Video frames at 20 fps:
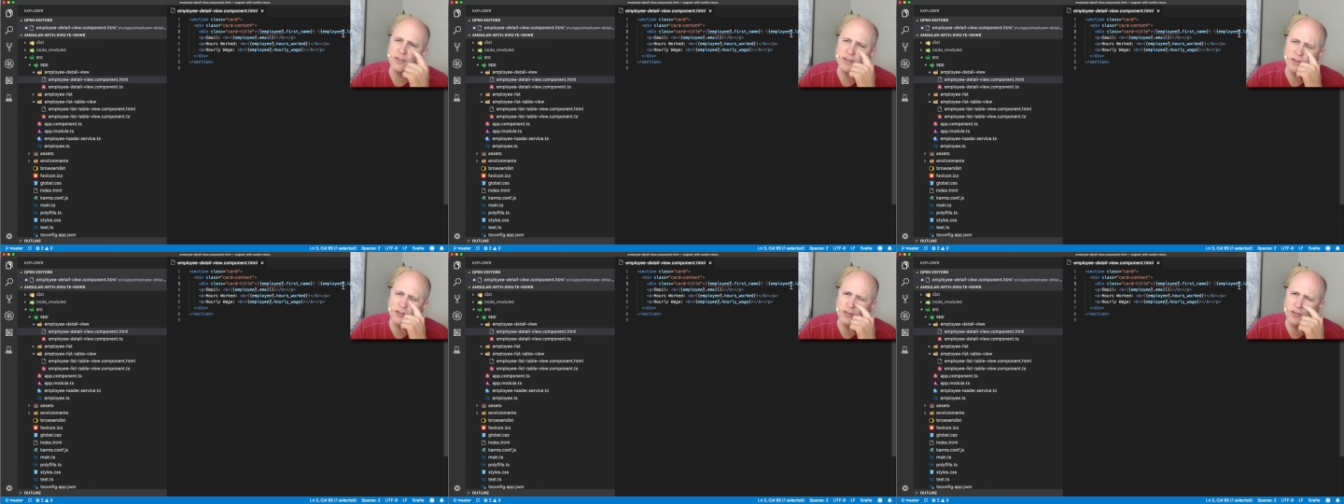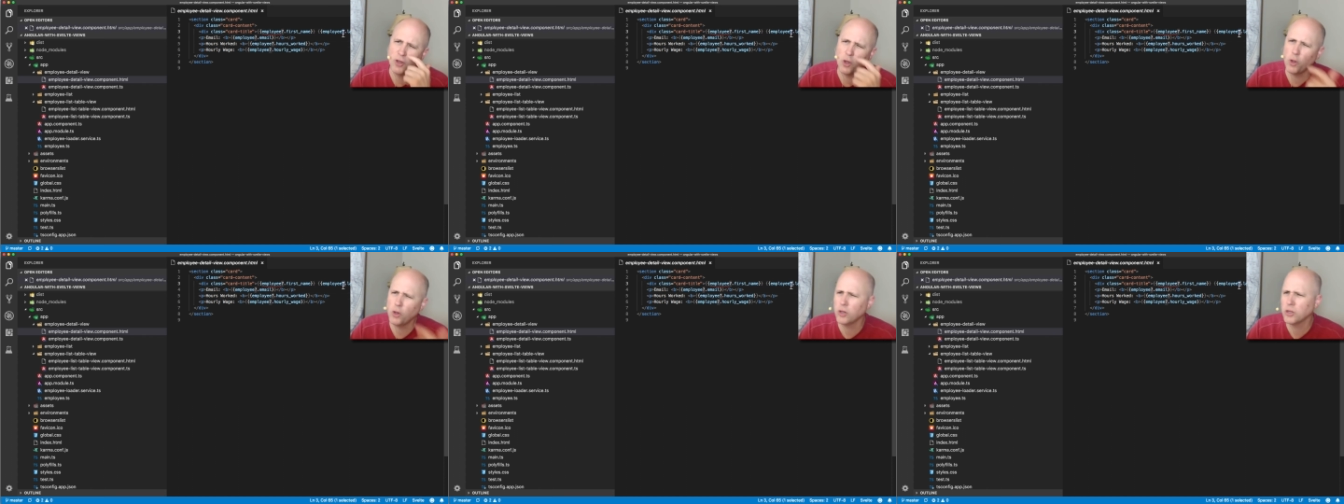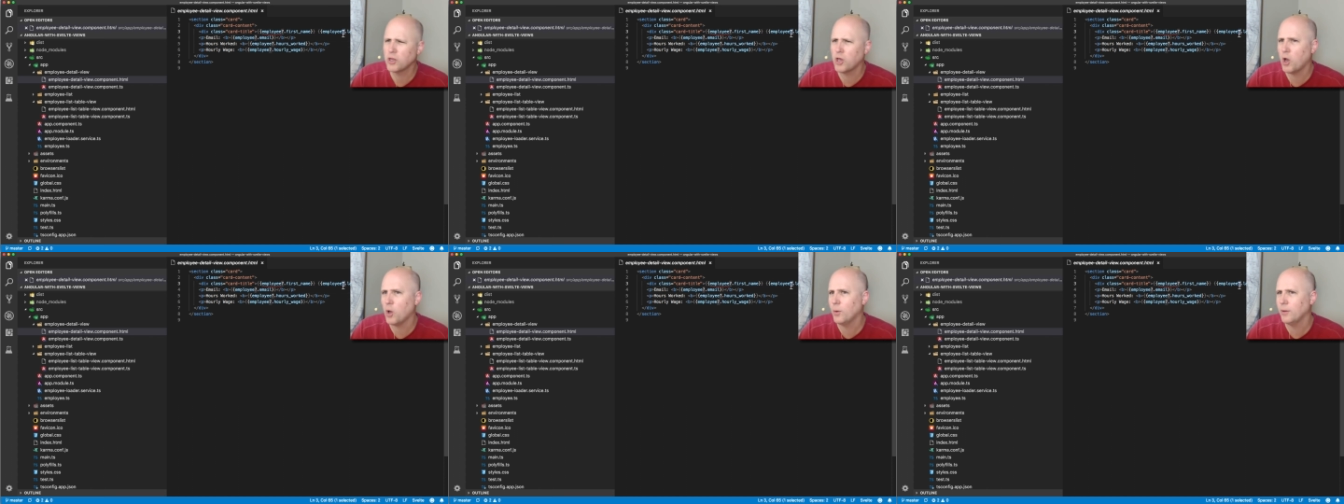null
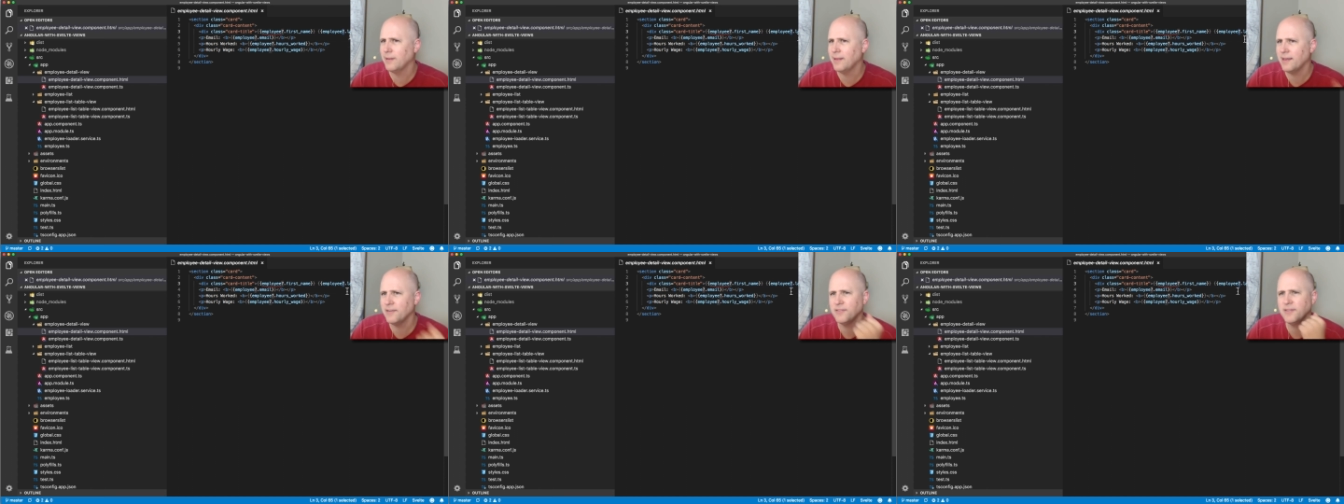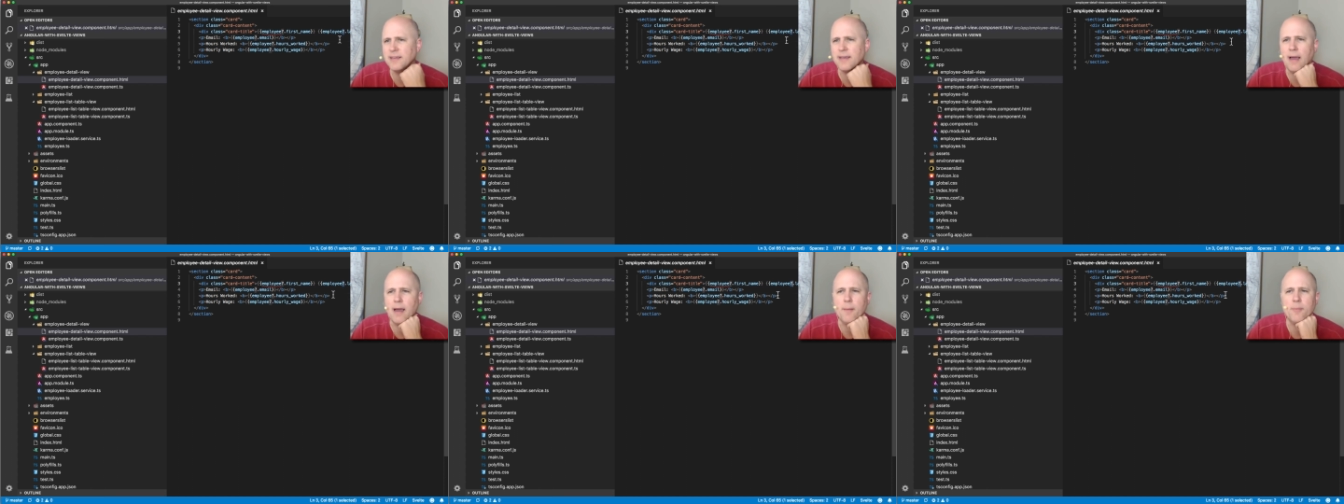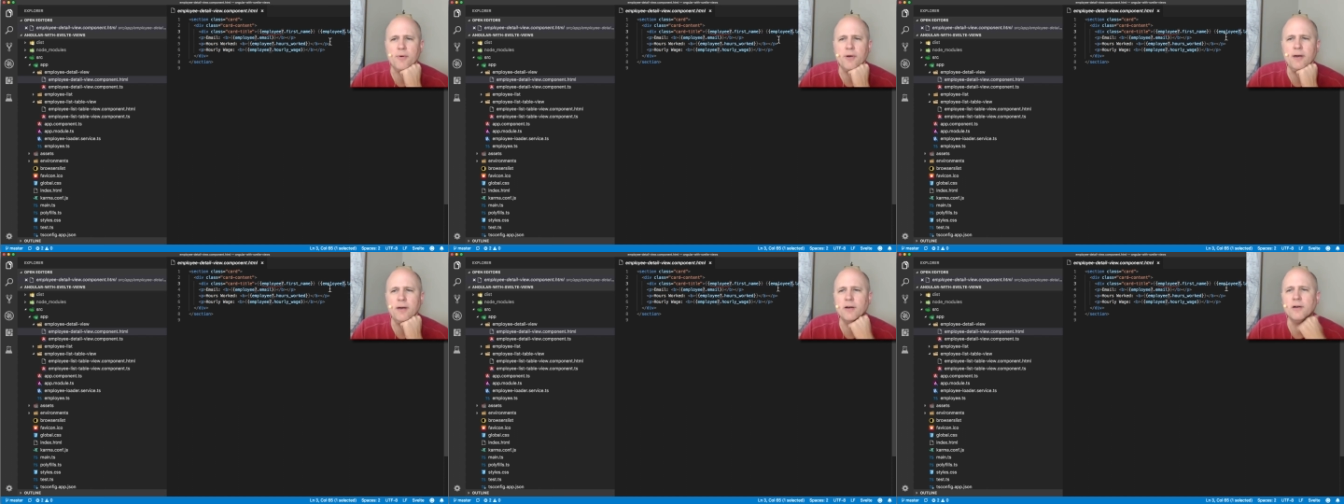coalescing
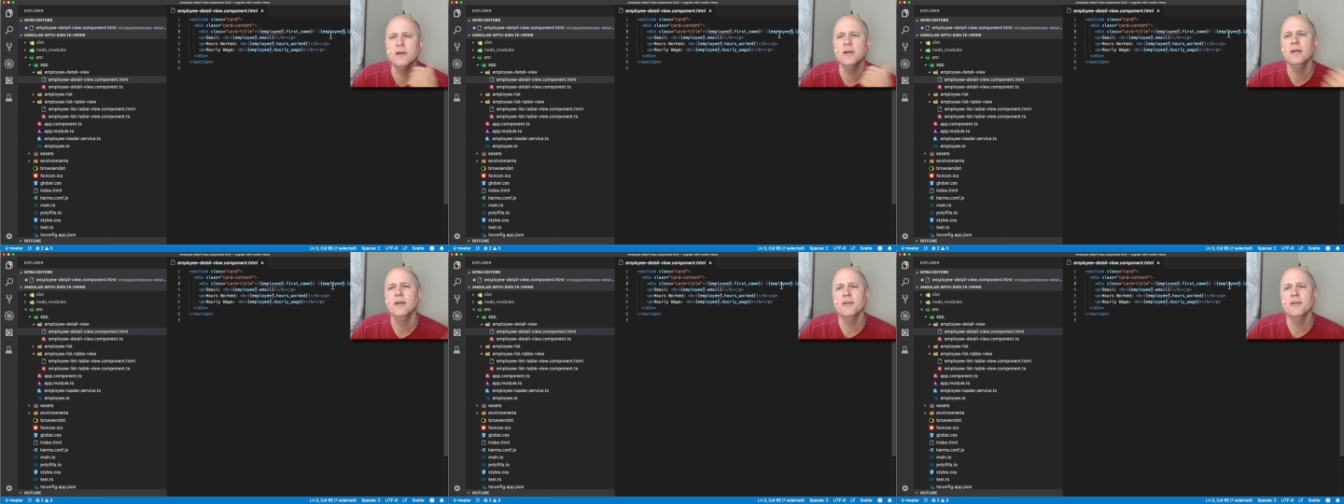operator.